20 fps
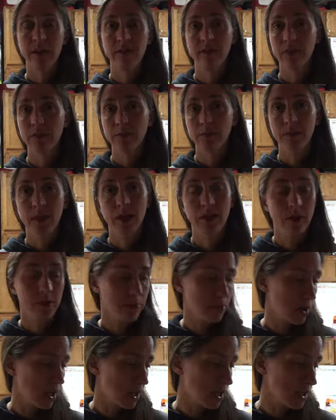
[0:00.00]
from other
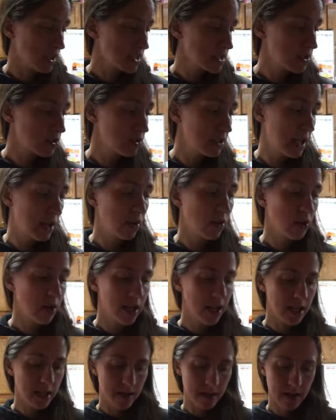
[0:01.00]
products. Now
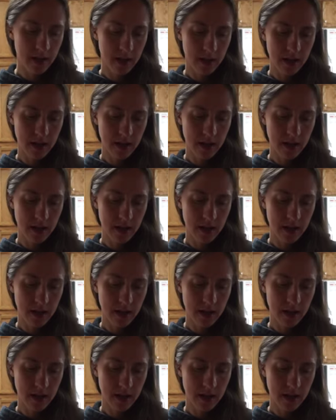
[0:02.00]
granted,